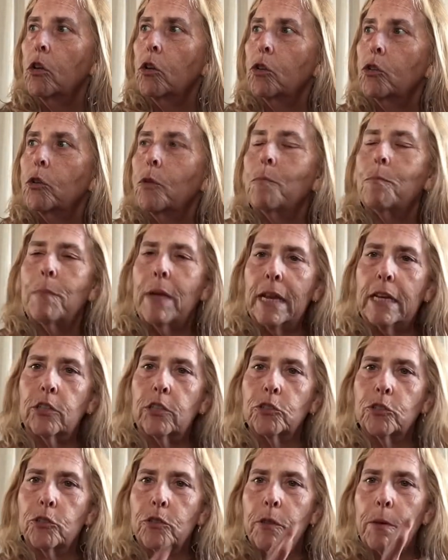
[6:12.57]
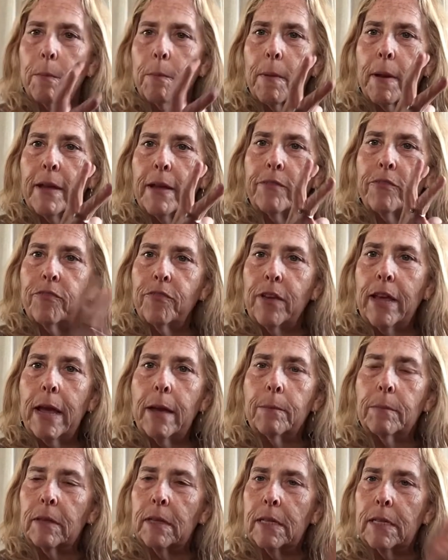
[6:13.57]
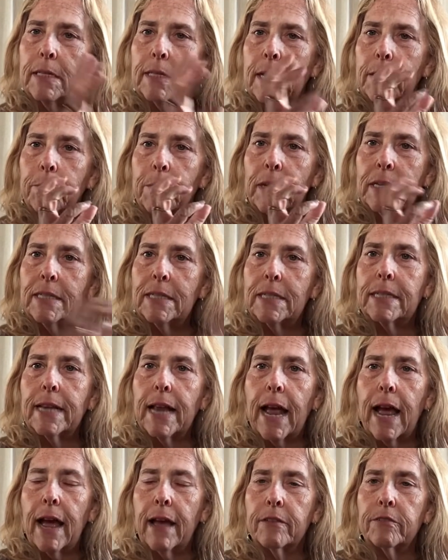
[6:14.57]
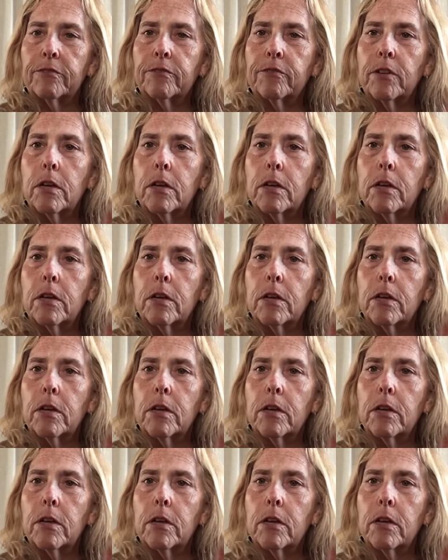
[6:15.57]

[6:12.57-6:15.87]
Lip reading: to make sure that my families and my staff